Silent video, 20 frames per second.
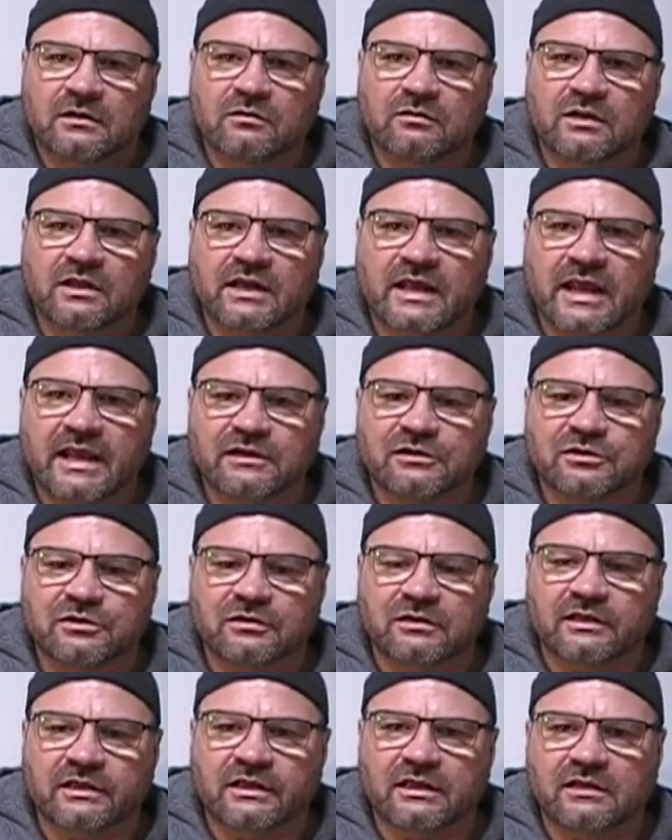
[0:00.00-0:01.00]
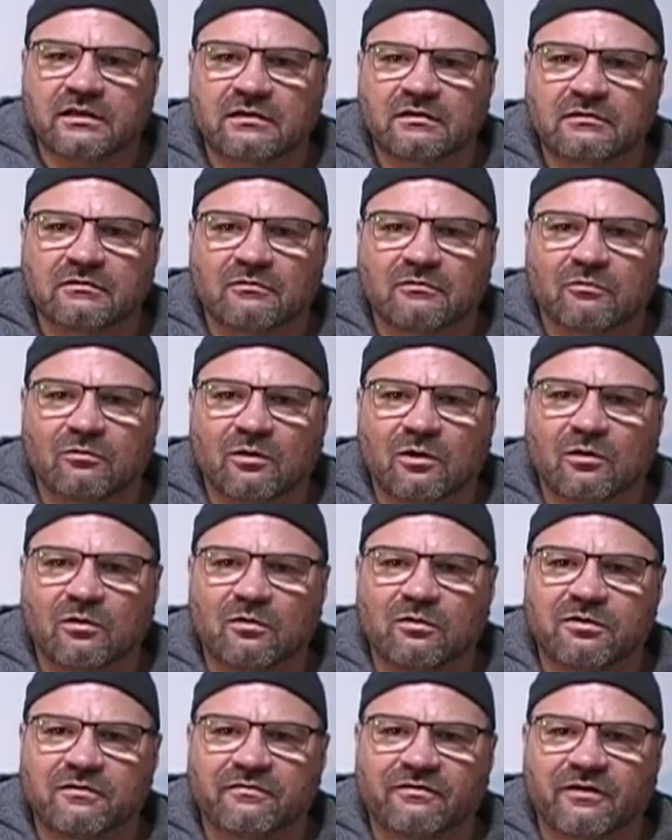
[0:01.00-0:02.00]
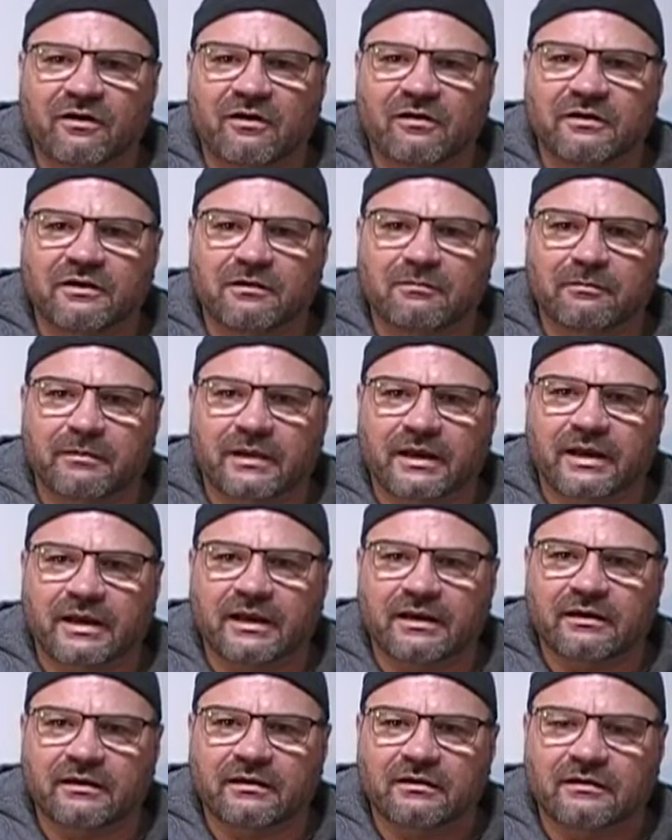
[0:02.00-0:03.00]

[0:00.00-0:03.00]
can actually roll the volume back.